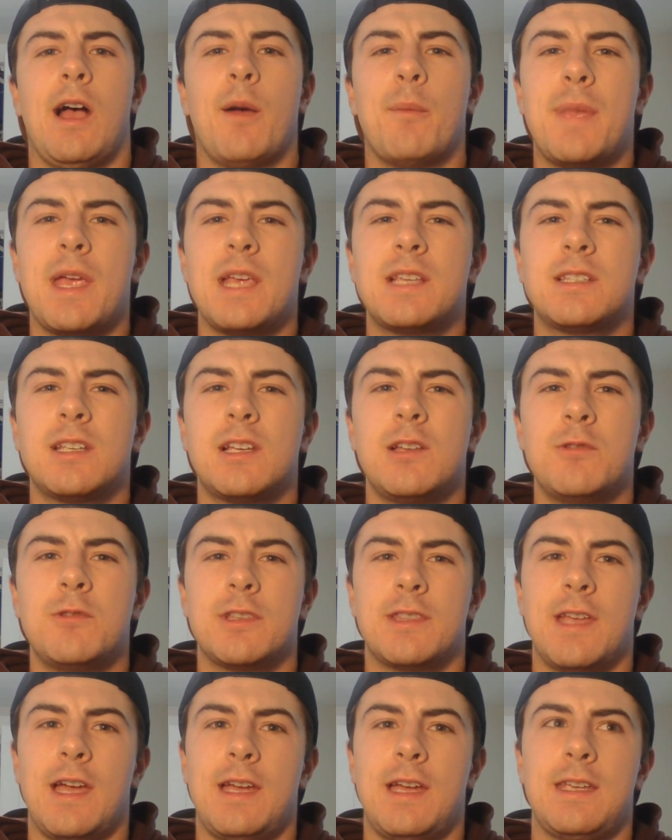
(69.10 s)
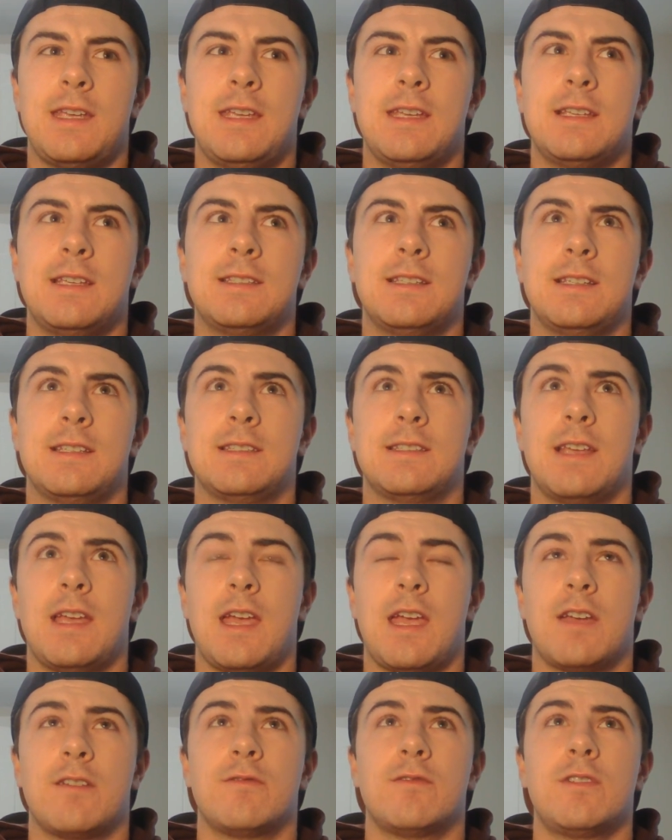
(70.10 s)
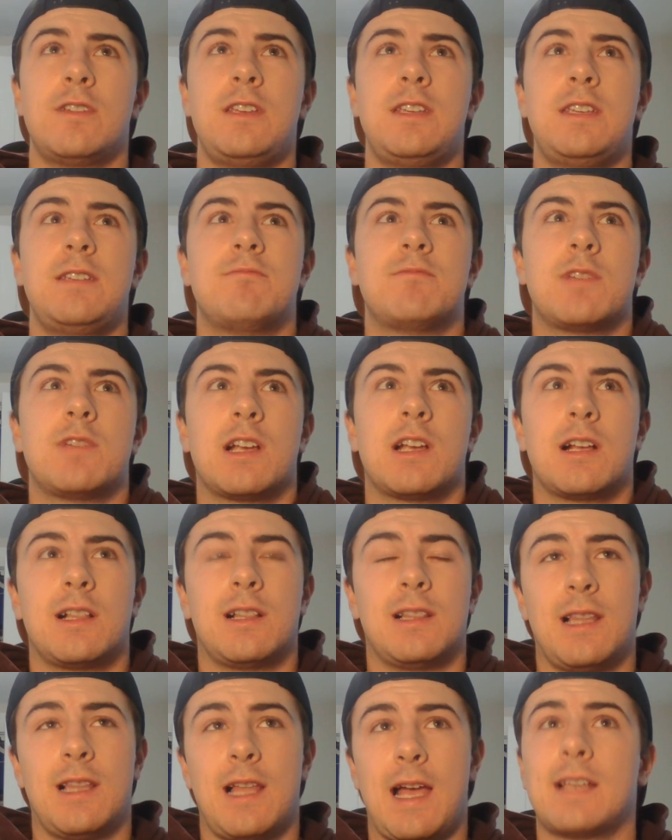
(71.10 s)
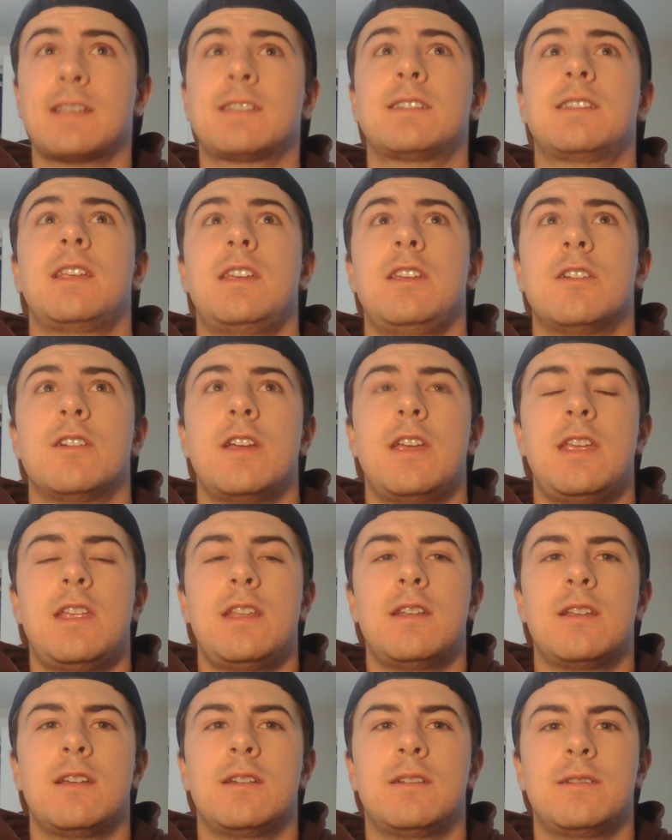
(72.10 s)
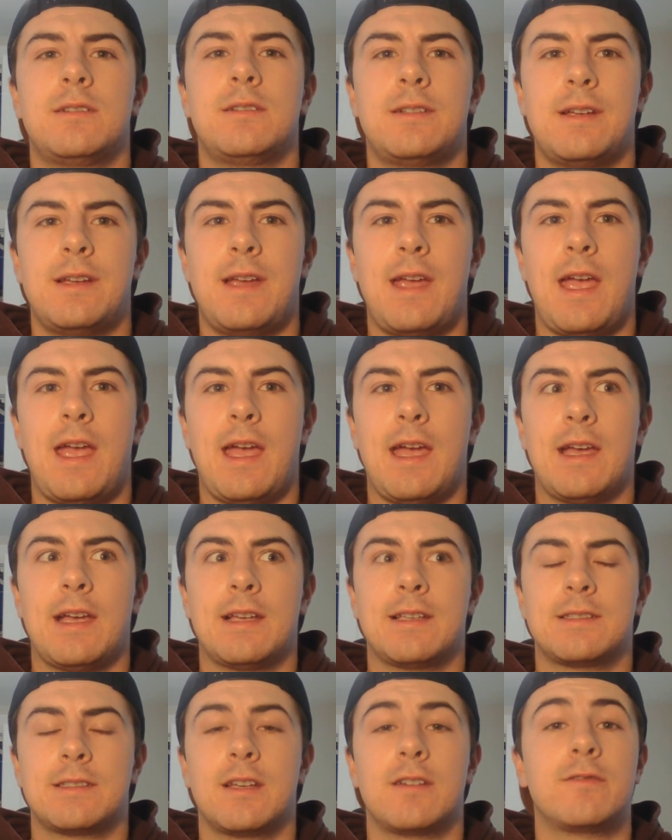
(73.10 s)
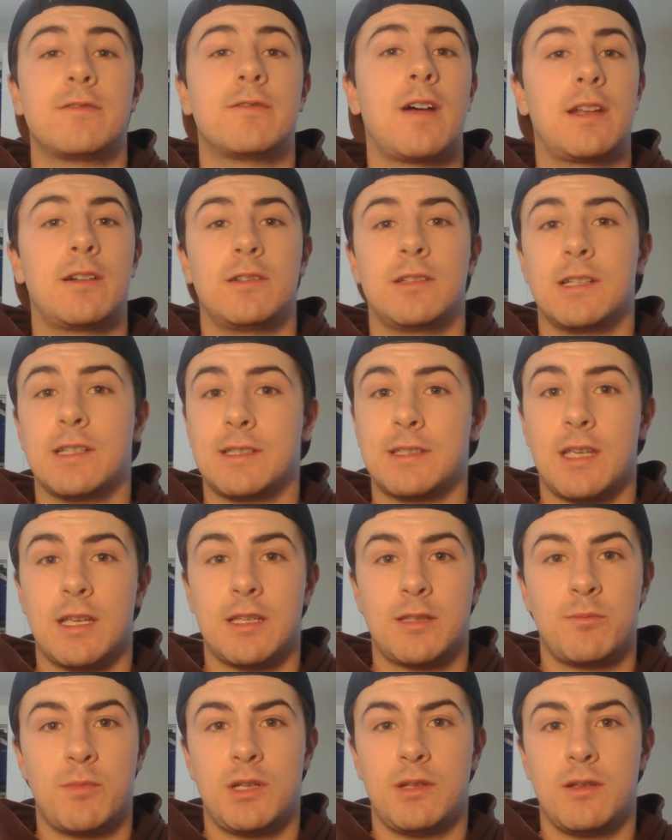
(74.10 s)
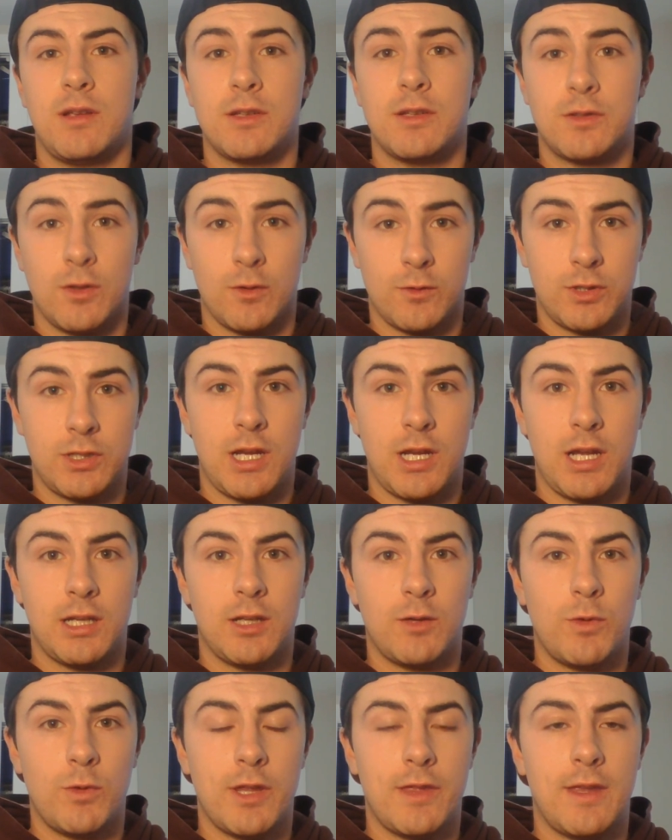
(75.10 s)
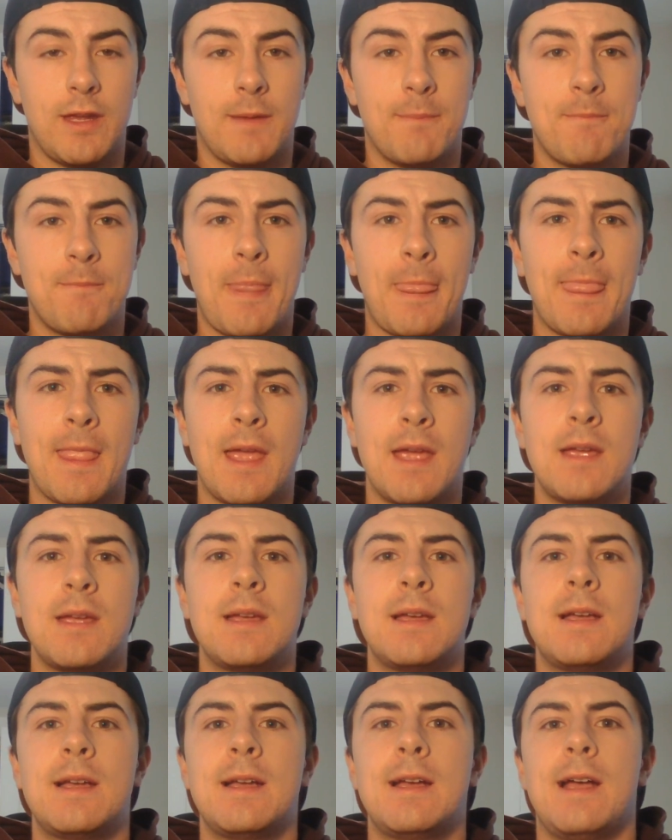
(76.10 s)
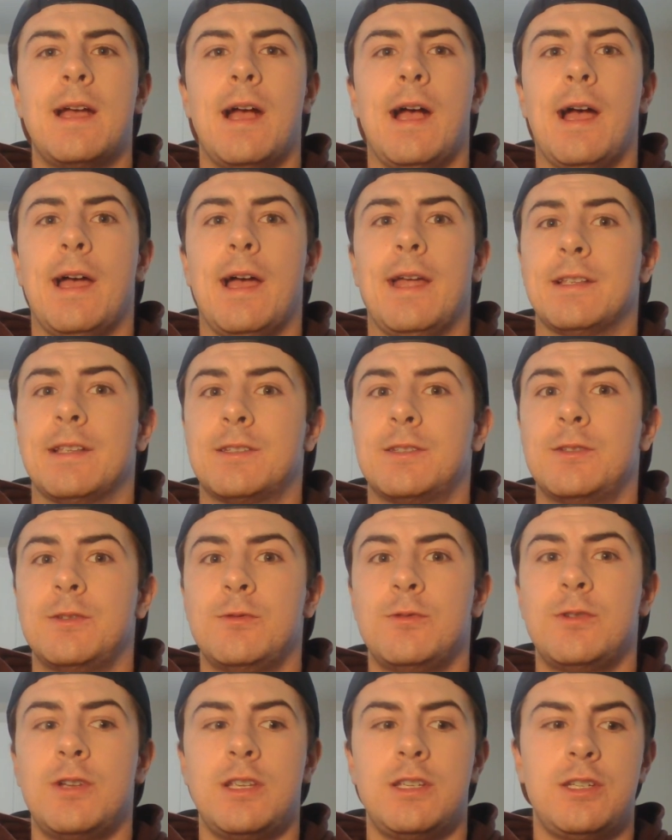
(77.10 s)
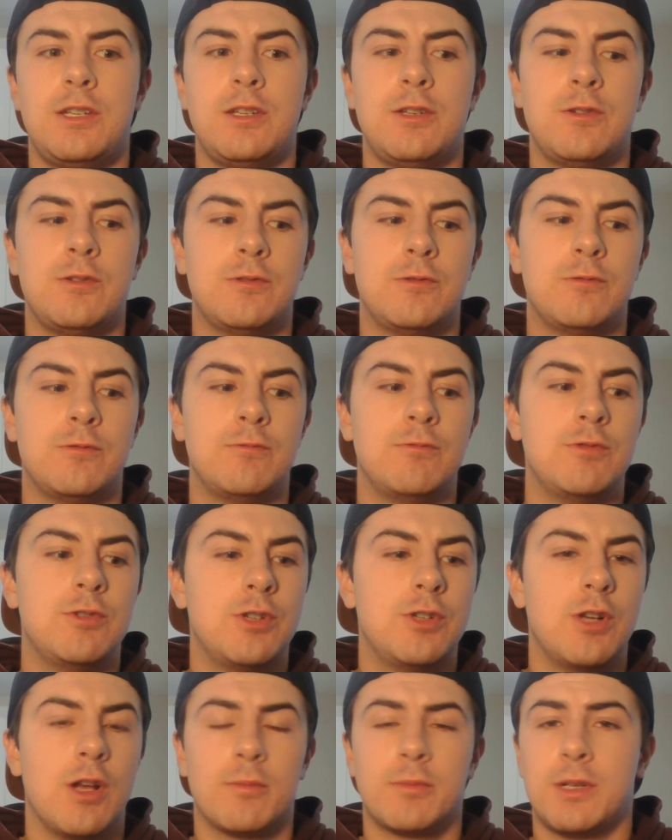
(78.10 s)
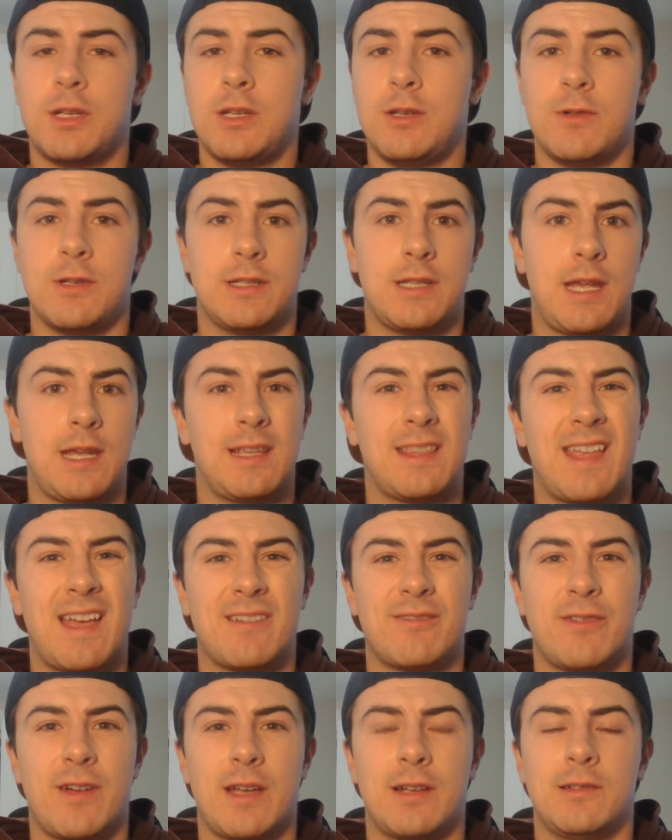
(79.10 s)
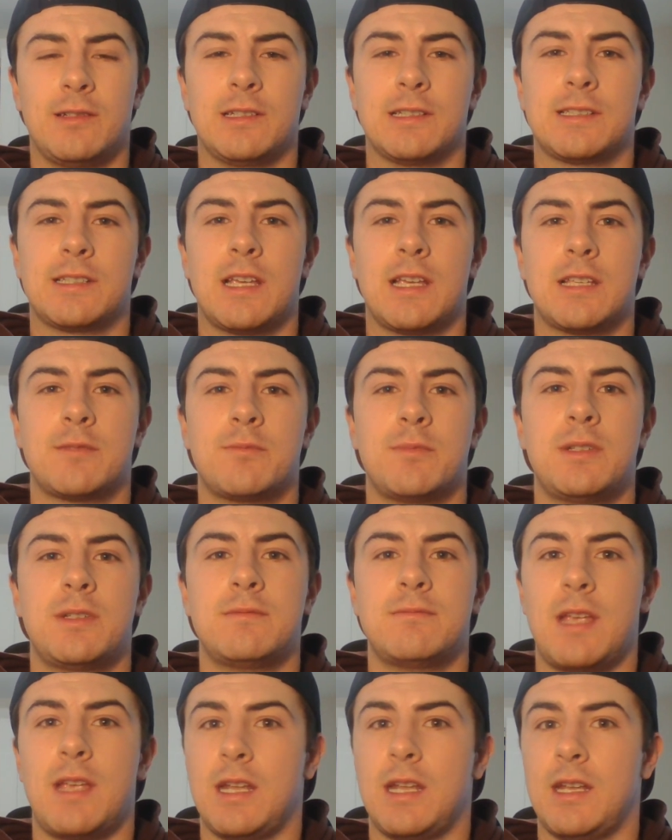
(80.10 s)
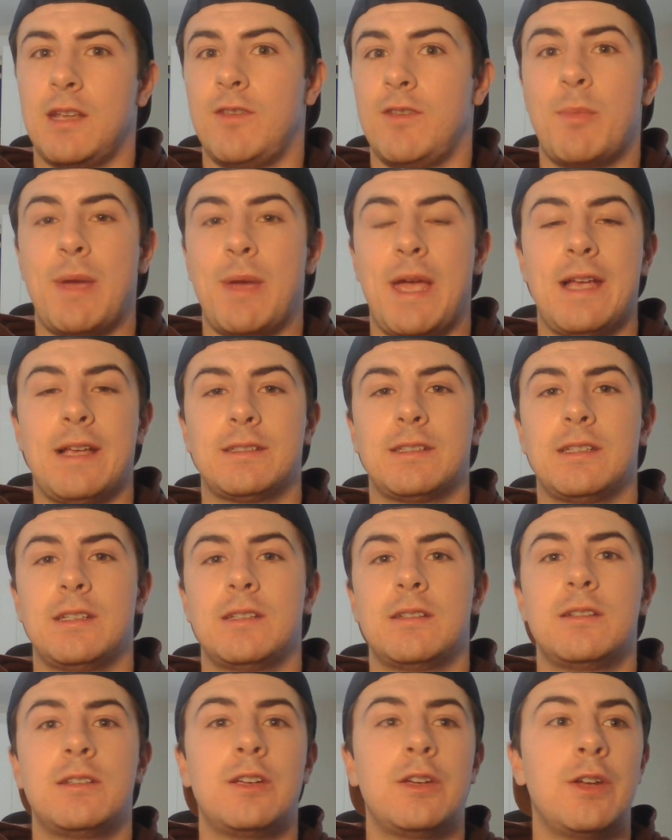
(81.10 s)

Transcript: Basically, what that is every class that you're in has a final assessment associated with it. And as soon as you jump to and take that final assessment, and if you pass it,